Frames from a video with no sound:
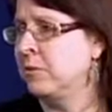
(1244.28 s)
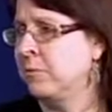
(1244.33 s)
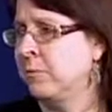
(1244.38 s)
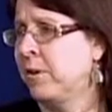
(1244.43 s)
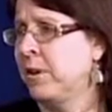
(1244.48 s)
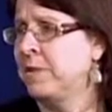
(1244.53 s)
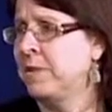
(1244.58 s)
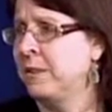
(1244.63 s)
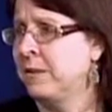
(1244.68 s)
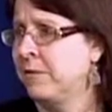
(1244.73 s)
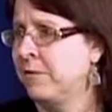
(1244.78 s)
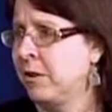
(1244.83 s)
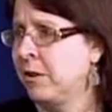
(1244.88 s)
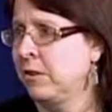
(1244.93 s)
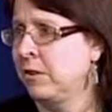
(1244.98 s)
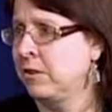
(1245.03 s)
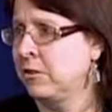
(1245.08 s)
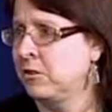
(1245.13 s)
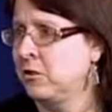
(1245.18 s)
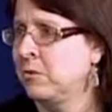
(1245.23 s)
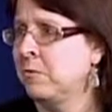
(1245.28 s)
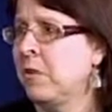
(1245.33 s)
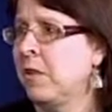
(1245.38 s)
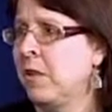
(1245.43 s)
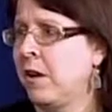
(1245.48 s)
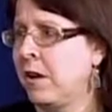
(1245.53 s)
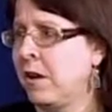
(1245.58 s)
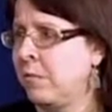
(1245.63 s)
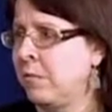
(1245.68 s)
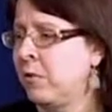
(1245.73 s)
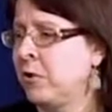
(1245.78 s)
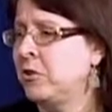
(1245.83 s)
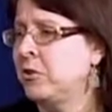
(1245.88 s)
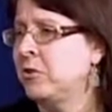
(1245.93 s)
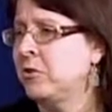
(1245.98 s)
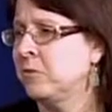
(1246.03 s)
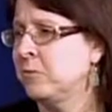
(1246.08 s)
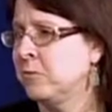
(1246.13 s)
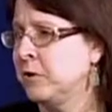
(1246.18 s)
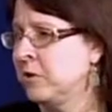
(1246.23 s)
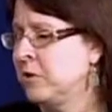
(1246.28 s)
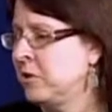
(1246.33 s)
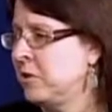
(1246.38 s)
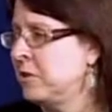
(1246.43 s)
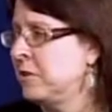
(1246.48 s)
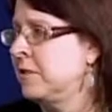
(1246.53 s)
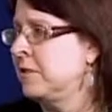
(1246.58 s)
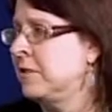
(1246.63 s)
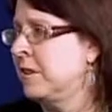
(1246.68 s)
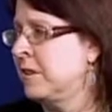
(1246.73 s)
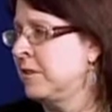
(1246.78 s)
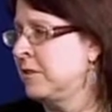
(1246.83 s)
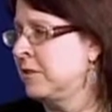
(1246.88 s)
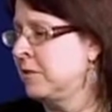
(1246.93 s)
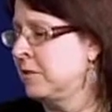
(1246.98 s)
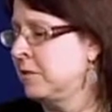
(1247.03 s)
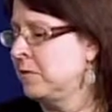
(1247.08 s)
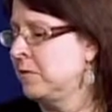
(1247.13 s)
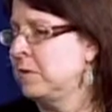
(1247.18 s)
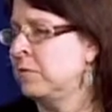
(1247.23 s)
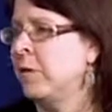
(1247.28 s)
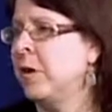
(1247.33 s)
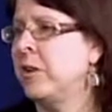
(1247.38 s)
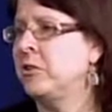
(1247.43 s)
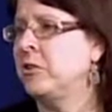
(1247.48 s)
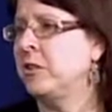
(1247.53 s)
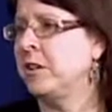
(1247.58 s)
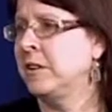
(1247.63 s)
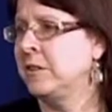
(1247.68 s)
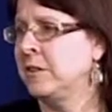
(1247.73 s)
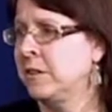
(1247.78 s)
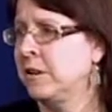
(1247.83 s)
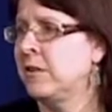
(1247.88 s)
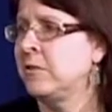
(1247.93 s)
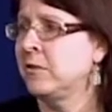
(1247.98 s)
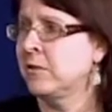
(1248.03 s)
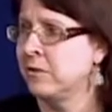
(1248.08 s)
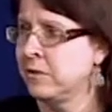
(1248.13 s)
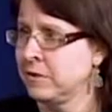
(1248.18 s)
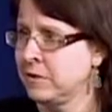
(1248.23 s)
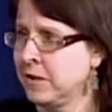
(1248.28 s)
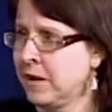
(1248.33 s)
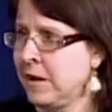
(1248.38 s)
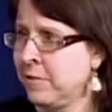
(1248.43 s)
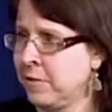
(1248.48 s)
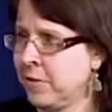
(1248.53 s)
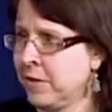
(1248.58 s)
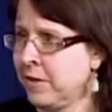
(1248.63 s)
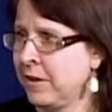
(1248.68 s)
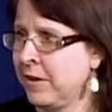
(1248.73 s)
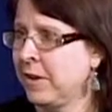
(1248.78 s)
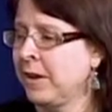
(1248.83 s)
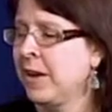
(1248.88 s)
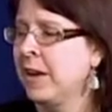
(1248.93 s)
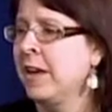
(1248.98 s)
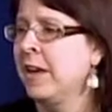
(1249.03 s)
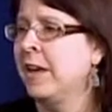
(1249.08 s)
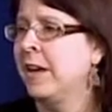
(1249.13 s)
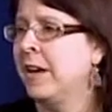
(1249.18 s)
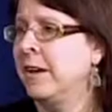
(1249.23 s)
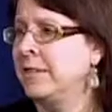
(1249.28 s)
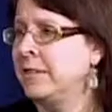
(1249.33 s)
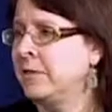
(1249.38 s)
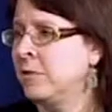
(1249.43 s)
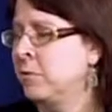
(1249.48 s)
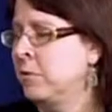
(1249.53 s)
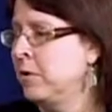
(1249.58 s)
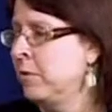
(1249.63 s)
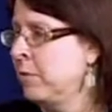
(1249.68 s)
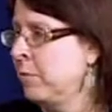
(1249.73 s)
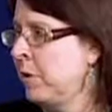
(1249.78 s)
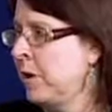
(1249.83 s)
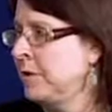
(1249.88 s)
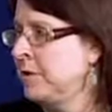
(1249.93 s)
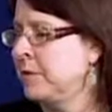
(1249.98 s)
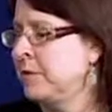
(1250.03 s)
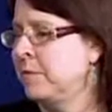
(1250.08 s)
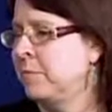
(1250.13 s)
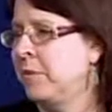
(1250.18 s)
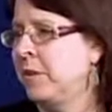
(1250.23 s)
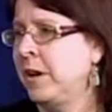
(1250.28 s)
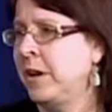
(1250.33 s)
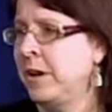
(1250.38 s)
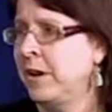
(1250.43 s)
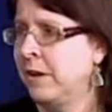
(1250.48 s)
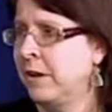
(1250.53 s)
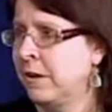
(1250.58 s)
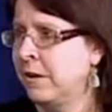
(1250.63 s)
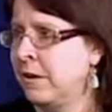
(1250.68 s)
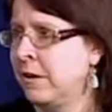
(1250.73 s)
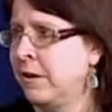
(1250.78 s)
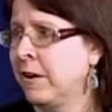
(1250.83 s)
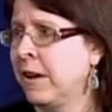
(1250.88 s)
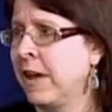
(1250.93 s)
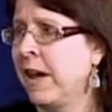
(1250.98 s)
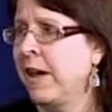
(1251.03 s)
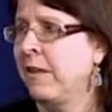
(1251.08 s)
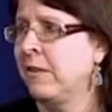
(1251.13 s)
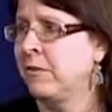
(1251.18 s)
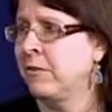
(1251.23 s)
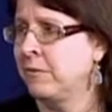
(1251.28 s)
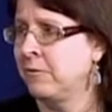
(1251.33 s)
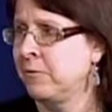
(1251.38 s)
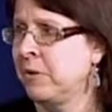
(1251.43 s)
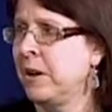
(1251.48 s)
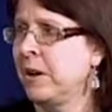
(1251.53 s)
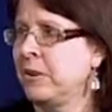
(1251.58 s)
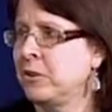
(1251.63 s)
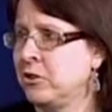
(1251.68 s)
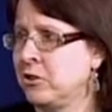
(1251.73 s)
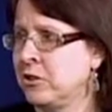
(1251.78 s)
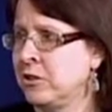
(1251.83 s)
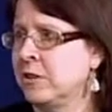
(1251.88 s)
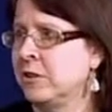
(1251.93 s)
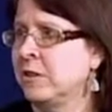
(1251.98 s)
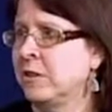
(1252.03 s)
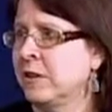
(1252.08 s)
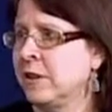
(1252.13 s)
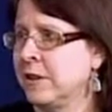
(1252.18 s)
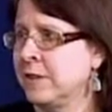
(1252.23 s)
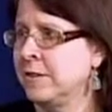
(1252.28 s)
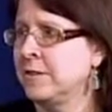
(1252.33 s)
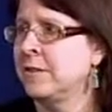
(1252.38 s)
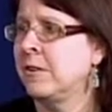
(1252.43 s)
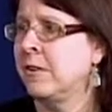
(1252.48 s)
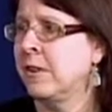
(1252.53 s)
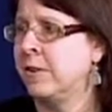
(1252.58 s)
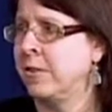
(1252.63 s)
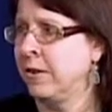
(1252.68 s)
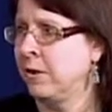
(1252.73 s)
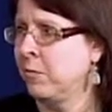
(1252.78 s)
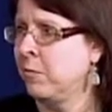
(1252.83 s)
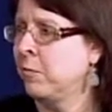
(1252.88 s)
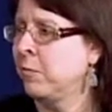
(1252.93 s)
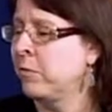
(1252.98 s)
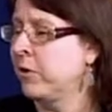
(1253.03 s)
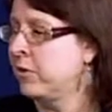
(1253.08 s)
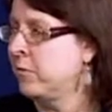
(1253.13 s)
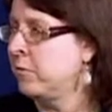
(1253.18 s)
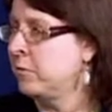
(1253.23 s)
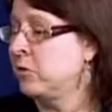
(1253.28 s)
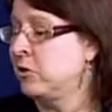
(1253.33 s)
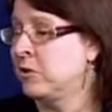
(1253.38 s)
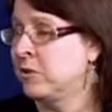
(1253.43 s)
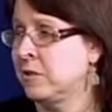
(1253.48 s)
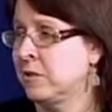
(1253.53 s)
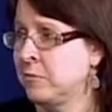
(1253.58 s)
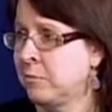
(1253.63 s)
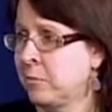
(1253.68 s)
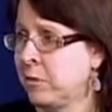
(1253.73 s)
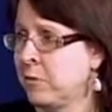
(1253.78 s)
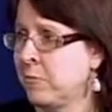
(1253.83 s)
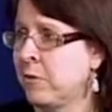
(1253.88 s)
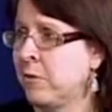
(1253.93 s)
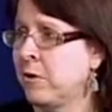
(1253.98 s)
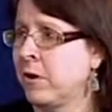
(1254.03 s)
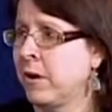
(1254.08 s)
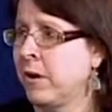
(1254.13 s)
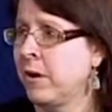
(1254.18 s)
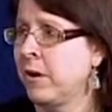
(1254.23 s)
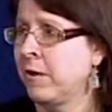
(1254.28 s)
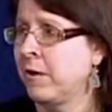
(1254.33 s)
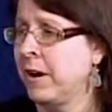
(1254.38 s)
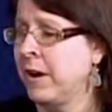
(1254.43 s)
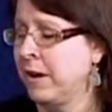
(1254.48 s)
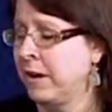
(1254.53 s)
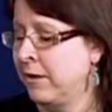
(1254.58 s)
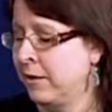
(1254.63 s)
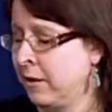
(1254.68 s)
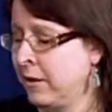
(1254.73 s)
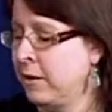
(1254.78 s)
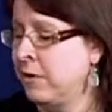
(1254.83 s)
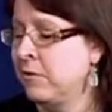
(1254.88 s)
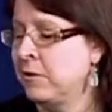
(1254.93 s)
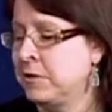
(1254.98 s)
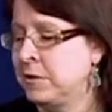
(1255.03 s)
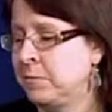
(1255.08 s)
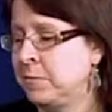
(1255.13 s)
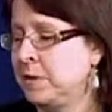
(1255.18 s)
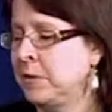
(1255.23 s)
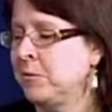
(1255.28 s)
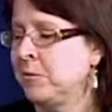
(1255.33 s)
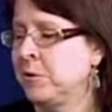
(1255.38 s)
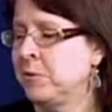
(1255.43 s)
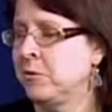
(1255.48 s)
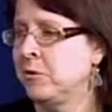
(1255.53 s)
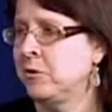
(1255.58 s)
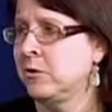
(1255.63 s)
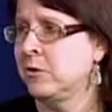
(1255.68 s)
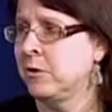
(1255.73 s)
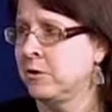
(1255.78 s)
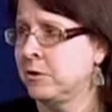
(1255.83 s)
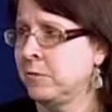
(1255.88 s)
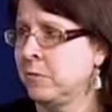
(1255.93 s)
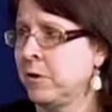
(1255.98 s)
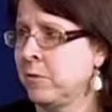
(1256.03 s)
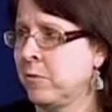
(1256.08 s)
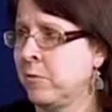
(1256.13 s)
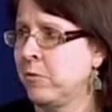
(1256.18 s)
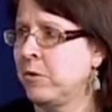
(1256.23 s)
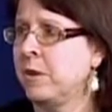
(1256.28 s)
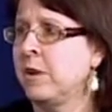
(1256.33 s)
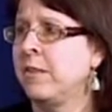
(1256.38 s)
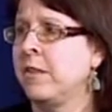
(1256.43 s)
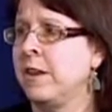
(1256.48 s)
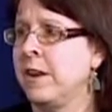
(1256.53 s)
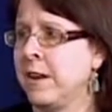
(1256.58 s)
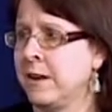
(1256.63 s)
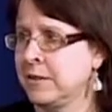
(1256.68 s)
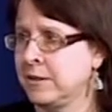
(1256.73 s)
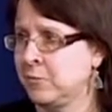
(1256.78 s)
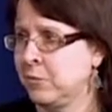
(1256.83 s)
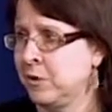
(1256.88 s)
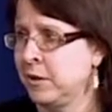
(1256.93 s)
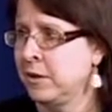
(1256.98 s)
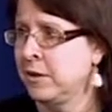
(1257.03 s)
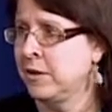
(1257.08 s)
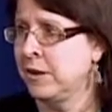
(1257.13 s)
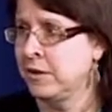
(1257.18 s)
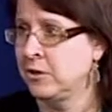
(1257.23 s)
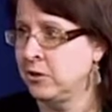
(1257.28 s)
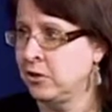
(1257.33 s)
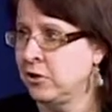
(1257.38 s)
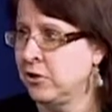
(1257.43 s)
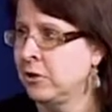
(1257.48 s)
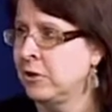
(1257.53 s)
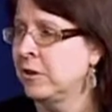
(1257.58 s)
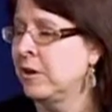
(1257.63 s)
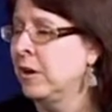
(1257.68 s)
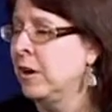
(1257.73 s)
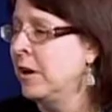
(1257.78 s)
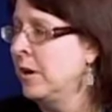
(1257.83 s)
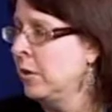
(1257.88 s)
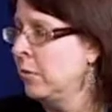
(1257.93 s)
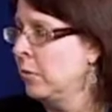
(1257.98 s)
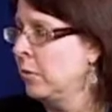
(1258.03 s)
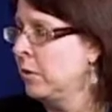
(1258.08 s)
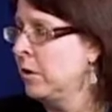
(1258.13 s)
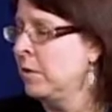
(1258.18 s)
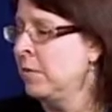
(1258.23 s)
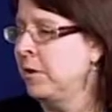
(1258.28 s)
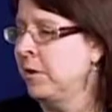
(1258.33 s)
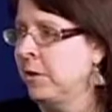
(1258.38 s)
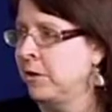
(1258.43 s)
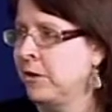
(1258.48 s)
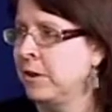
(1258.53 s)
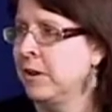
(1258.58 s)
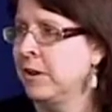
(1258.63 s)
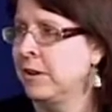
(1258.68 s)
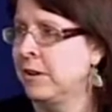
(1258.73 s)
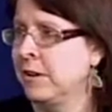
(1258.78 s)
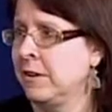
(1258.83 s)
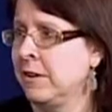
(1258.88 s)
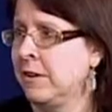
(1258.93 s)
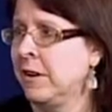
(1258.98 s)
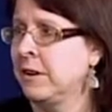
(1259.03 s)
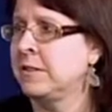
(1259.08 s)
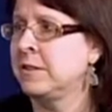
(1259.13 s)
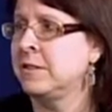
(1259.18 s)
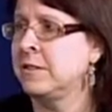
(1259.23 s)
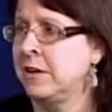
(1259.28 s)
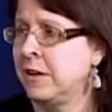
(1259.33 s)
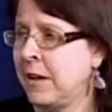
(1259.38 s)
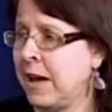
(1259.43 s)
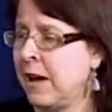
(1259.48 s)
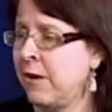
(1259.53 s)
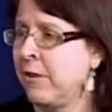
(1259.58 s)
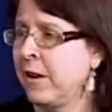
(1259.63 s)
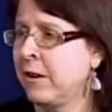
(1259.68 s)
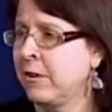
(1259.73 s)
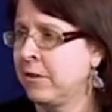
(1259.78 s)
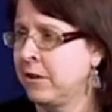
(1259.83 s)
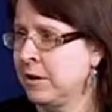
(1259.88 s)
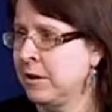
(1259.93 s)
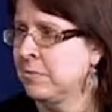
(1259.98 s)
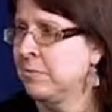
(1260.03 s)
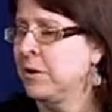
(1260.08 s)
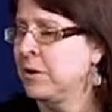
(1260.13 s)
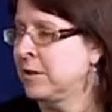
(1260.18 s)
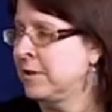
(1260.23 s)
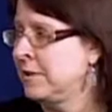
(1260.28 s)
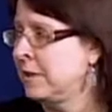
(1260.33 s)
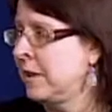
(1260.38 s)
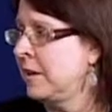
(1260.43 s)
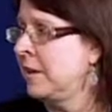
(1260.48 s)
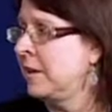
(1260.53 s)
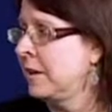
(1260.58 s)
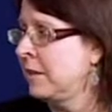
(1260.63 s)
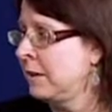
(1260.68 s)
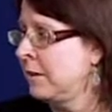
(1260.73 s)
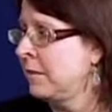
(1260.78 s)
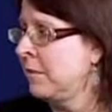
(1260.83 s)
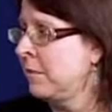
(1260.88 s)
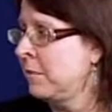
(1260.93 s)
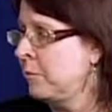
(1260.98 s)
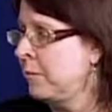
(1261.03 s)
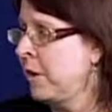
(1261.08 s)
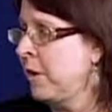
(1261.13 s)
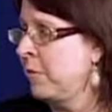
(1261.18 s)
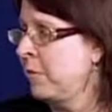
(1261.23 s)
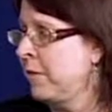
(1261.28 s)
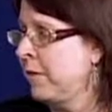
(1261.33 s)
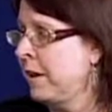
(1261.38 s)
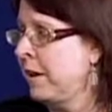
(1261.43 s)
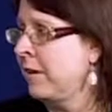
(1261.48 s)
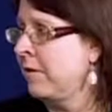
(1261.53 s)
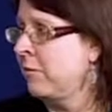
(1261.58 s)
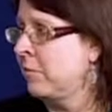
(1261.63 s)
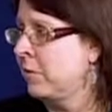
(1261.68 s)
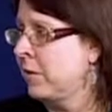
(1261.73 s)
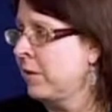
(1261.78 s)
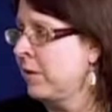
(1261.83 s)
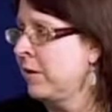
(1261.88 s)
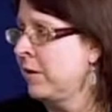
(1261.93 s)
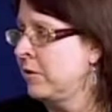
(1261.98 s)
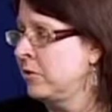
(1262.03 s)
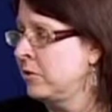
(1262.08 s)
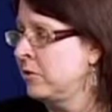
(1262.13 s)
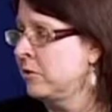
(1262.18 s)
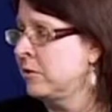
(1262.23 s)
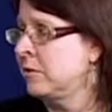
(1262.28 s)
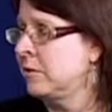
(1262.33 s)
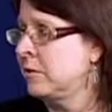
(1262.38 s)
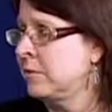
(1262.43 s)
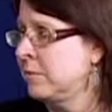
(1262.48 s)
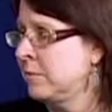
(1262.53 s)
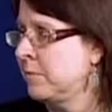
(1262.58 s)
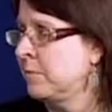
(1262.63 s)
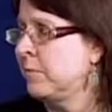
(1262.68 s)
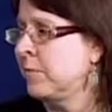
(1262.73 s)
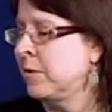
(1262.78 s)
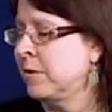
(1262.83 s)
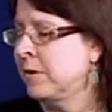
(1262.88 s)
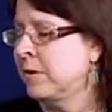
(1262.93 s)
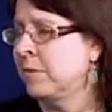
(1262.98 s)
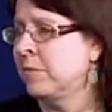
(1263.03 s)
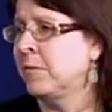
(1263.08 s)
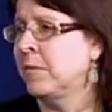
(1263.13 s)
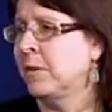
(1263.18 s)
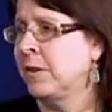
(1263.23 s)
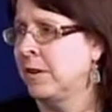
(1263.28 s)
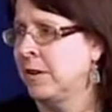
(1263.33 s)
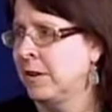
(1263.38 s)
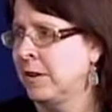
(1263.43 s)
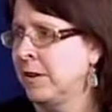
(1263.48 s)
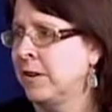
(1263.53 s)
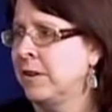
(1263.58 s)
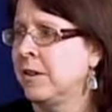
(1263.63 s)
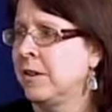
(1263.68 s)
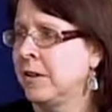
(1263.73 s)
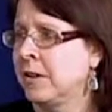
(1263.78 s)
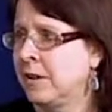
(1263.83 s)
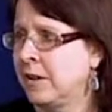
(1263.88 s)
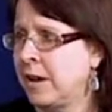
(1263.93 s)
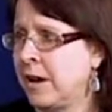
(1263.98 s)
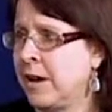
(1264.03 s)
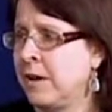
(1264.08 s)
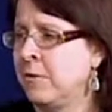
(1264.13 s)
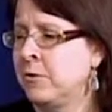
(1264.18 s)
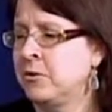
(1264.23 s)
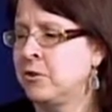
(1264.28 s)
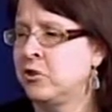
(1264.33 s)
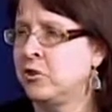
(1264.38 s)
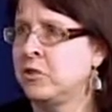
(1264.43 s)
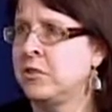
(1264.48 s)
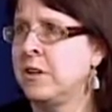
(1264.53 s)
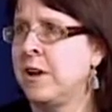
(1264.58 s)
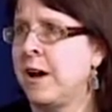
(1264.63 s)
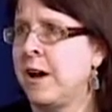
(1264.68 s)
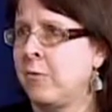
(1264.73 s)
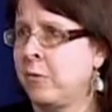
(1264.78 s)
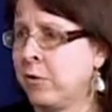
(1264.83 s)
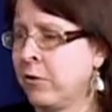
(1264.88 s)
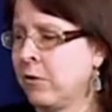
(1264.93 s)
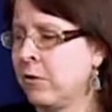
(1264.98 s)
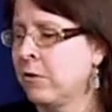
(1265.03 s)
president of our leadership club, which does service projects and also this type of thing. And so we're in the process of planning our calendar for next year. And so I think this was just a springboard. Our Increase the Peace Week was just a springboard. And the next year, we're going to be looking at how that could be extended. And probably that is one of the issues. I know it's just not with